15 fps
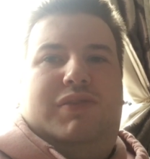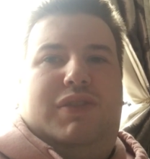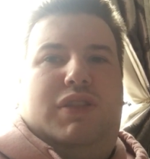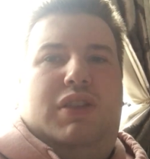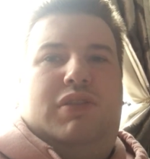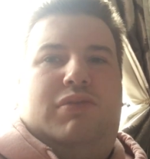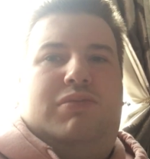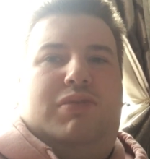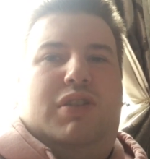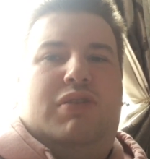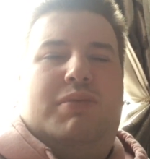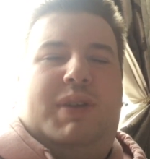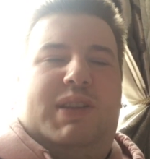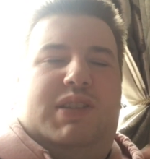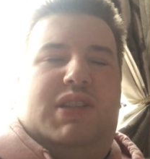So
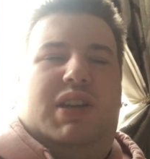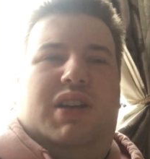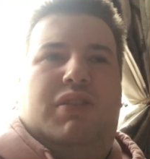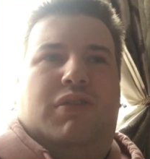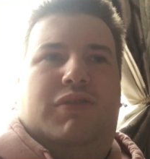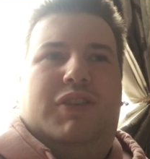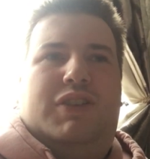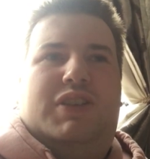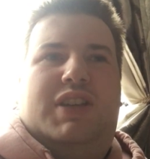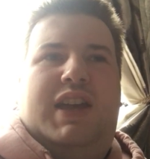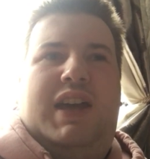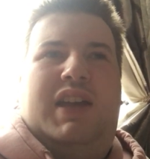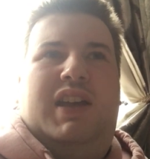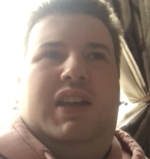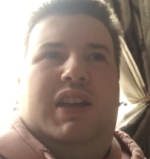going back to COVID,
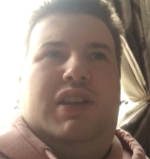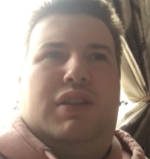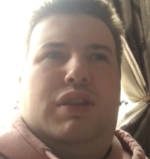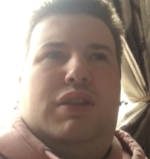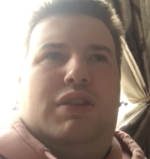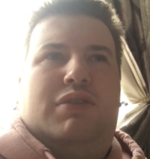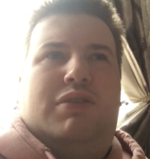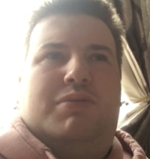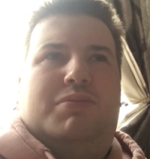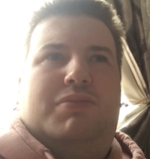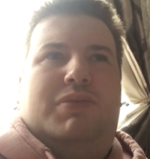yeah. So